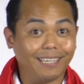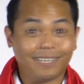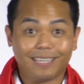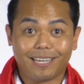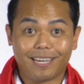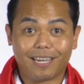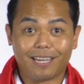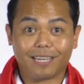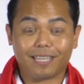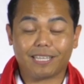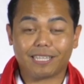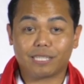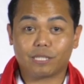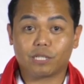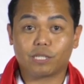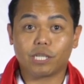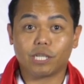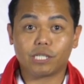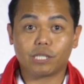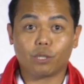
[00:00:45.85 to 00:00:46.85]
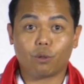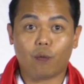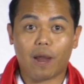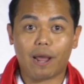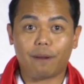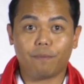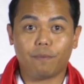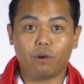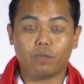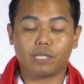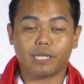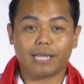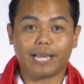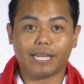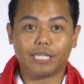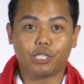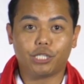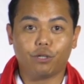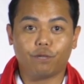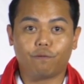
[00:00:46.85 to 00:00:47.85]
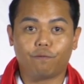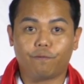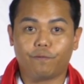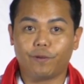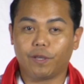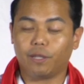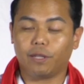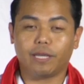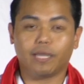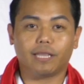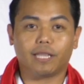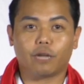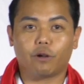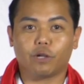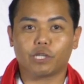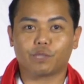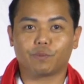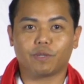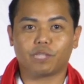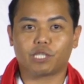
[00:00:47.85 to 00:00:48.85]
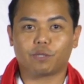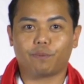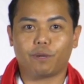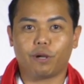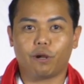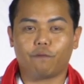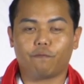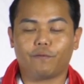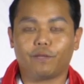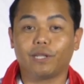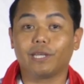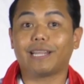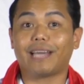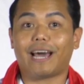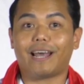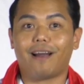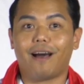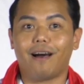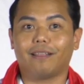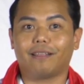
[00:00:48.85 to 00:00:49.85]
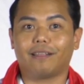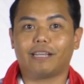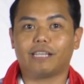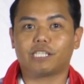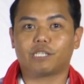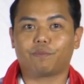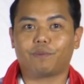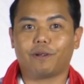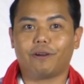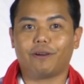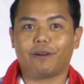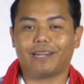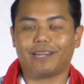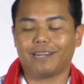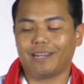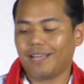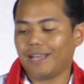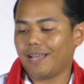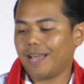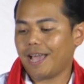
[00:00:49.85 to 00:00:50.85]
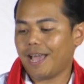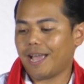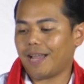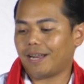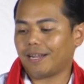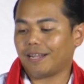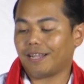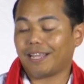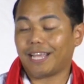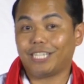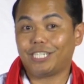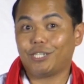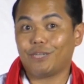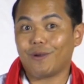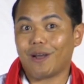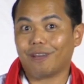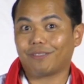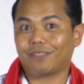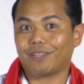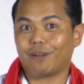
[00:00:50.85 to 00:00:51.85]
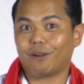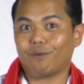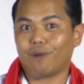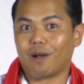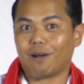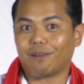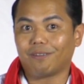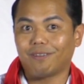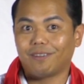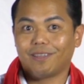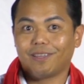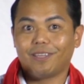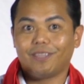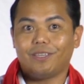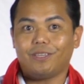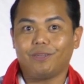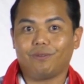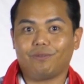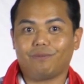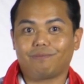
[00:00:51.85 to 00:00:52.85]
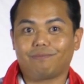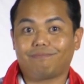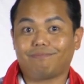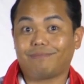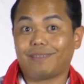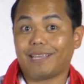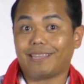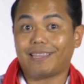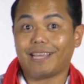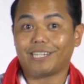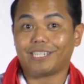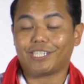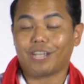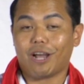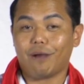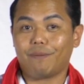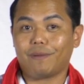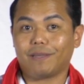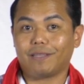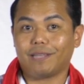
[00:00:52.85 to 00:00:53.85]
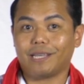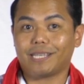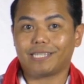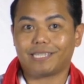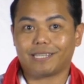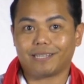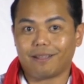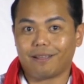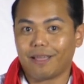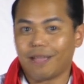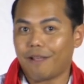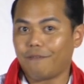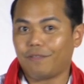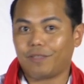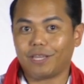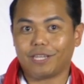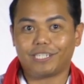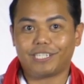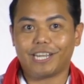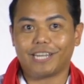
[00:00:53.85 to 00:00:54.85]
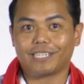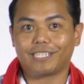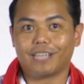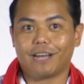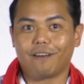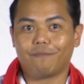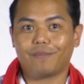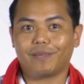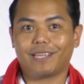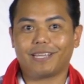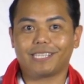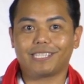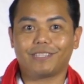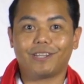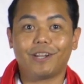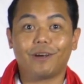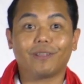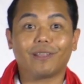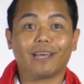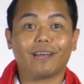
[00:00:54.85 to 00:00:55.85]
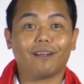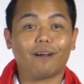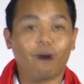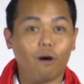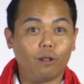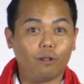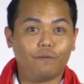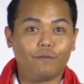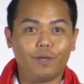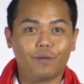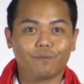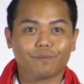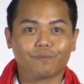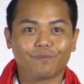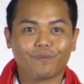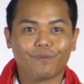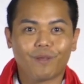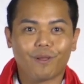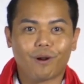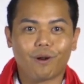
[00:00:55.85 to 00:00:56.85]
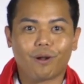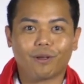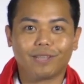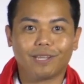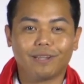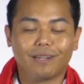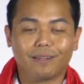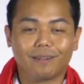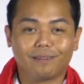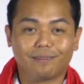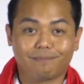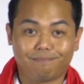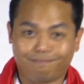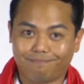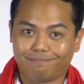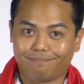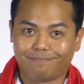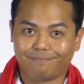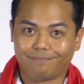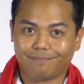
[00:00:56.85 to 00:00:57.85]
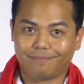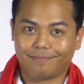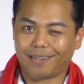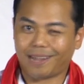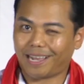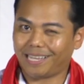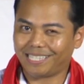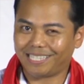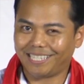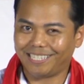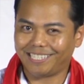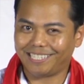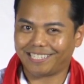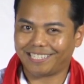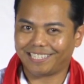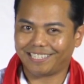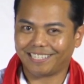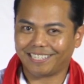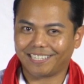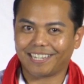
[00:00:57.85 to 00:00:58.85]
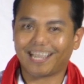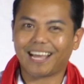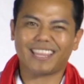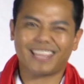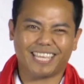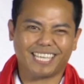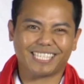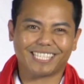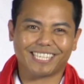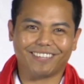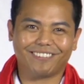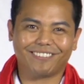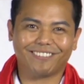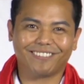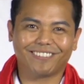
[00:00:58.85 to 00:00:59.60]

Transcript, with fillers: uh, it's just the right mood to get you feeling the Christmas spirit, feeling that holiday spirit, and get you out there while you get that shopping list, everything checked off, because you know that all of you are on the nice list? I think so.